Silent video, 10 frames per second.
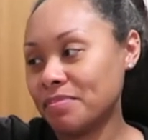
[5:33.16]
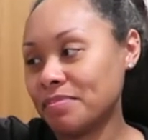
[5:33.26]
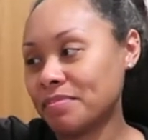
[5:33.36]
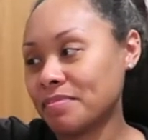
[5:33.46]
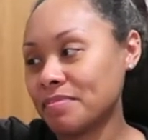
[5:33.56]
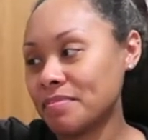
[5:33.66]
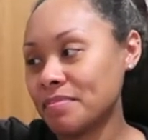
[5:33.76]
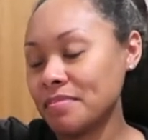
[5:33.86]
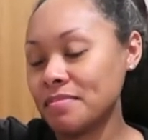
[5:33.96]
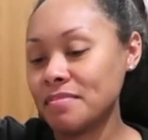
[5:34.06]

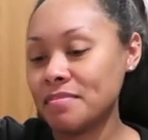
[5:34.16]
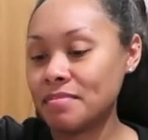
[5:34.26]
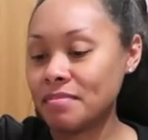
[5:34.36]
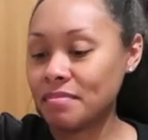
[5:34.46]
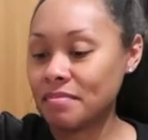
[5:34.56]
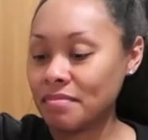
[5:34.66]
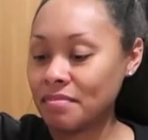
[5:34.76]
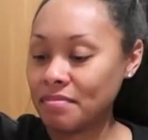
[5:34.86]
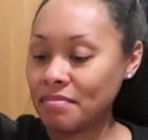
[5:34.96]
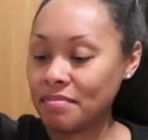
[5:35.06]

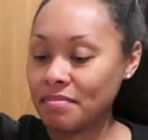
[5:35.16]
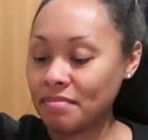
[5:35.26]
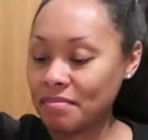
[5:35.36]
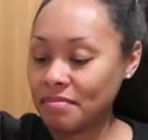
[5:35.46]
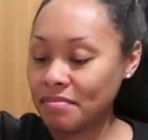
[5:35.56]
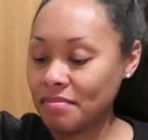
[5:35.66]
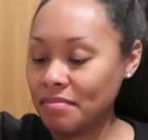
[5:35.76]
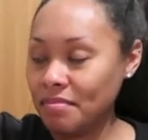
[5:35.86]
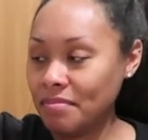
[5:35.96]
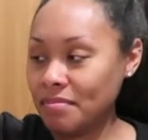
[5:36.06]

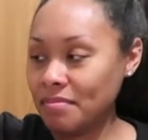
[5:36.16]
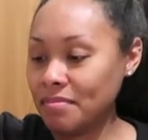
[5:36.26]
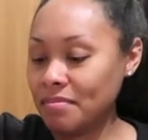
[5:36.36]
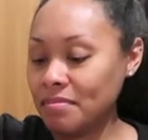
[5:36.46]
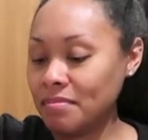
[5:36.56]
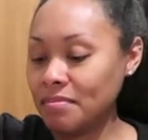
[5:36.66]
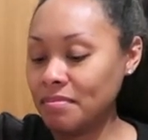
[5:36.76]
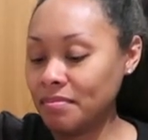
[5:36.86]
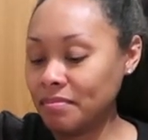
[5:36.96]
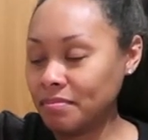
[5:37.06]

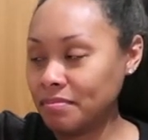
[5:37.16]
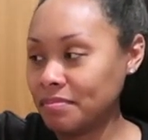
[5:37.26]
(not speaking)